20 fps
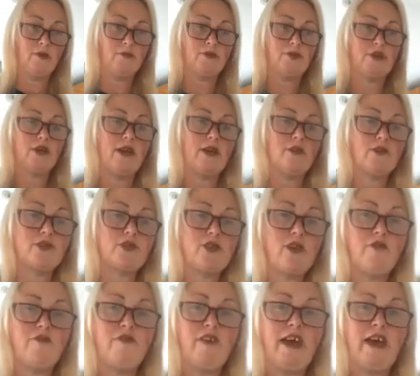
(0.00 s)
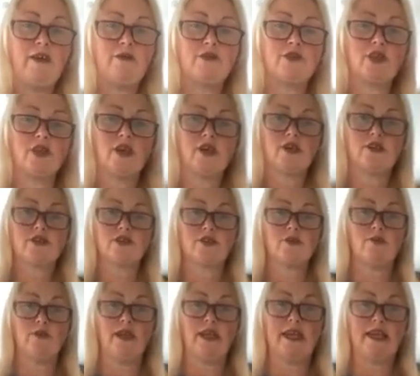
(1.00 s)
But I also found
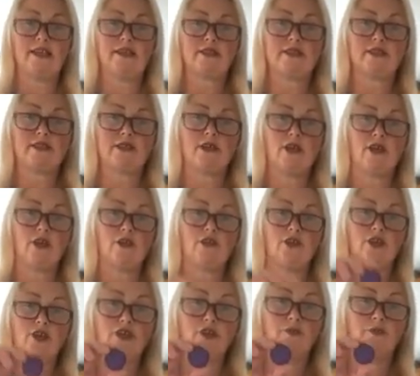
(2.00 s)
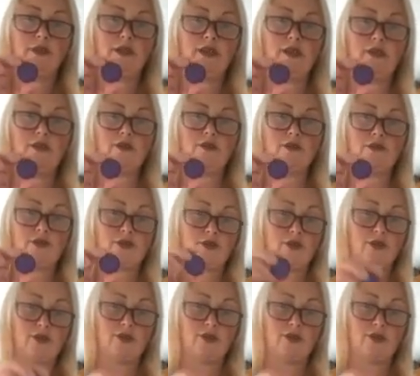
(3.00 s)
some lids that could be used.